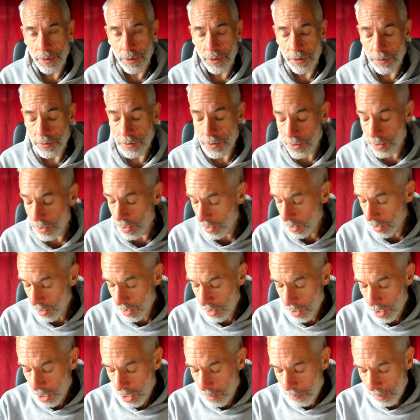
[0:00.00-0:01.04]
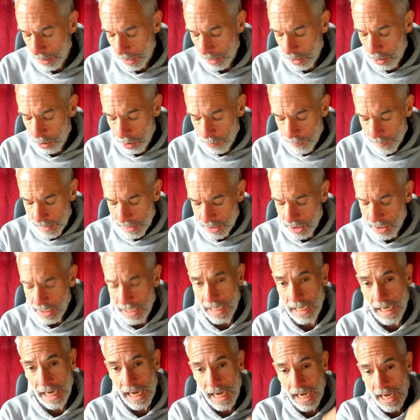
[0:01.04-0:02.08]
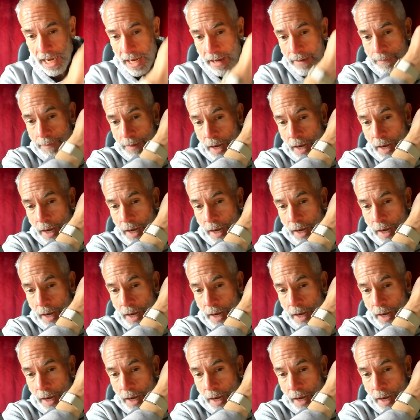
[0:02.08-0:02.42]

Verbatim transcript: booze, but I got this thing here,